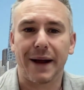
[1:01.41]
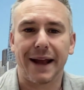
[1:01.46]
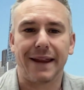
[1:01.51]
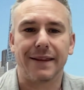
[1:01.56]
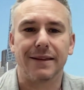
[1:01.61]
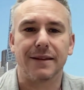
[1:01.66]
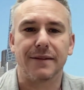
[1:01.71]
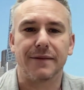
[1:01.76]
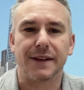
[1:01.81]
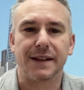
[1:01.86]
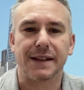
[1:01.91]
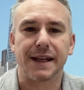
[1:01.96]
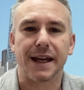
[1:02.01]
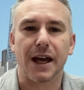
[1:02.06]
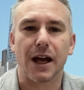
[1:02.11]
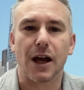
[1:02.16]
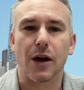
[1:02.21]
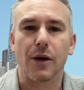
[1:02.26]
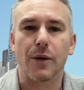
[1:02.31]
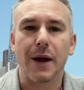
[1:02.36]
in the
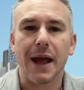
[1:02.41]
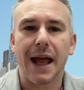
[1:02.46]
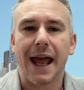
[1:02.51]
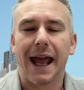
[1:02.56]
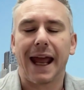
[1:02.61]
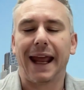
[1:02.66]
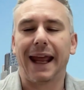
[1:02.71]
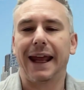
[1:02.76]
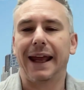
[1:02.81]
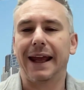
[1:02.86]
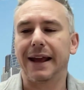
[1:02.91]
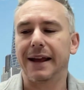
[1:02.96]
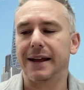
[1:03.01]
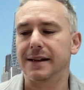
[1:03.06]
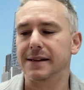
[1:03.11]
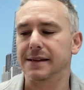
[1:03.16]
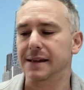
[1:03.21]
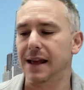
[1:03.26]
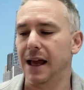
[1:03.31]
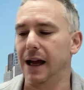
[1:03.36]
video is